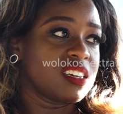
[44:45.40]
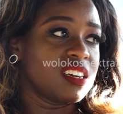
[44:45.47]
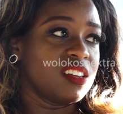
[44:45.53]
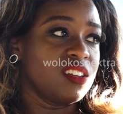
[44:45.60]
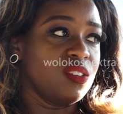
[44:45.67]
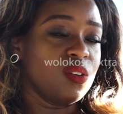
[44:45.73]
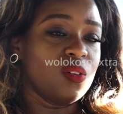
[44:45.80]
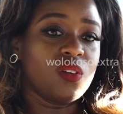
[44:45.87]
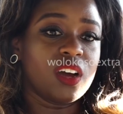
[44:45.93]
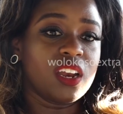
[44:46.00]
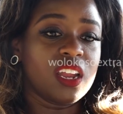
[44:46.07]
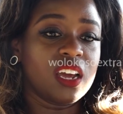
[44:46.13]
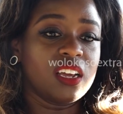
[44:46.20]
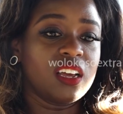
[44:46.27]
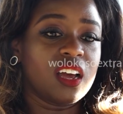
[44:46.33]
you know,
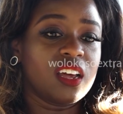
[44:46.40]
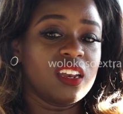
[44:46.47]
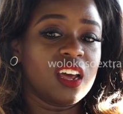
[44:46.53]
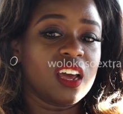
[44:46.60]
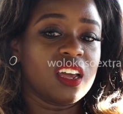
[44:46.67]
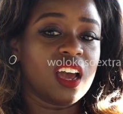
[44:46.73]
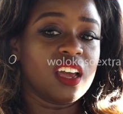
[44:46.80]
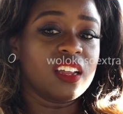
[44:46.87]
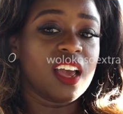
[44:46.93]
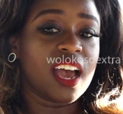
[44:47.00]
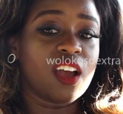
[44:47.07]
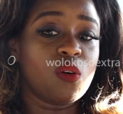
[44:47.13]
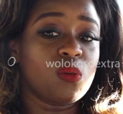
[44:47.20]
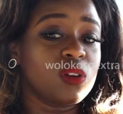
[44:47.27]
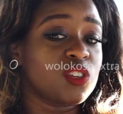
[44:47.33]
and
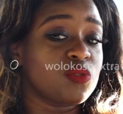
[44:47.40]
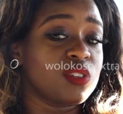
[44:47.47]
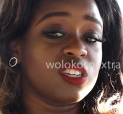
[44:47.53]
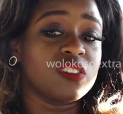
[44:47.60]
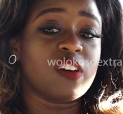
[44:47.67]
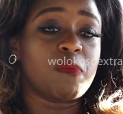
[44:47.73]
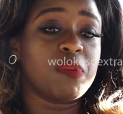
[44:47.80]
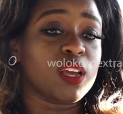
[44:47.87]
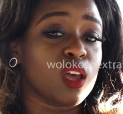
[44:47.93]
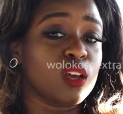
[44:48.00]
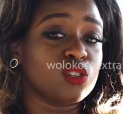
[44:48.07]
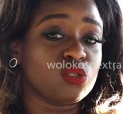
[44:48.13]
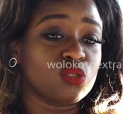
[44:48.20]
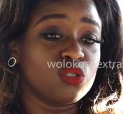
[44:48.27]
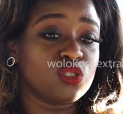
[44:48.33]
I always receive
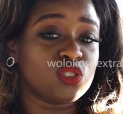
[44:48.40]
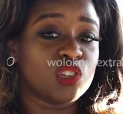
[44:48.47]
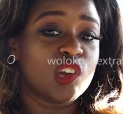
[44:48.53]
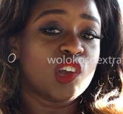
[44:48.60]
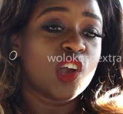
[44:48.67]
applications.